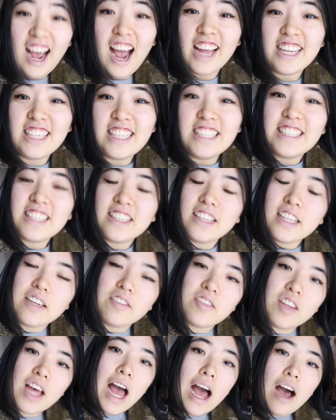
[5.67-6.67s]
I need to
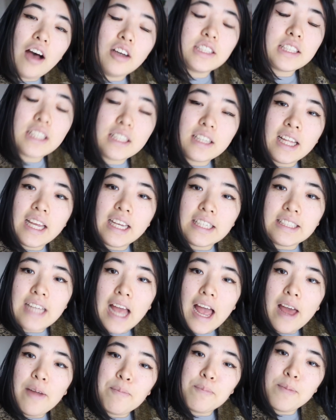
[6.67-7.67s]
leave the house in like
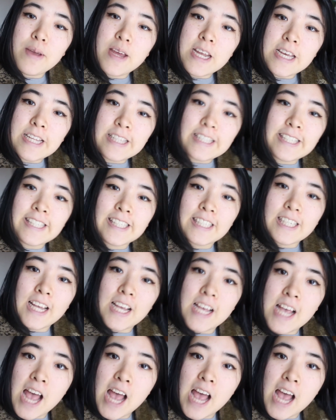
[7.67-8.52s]
10 minutes.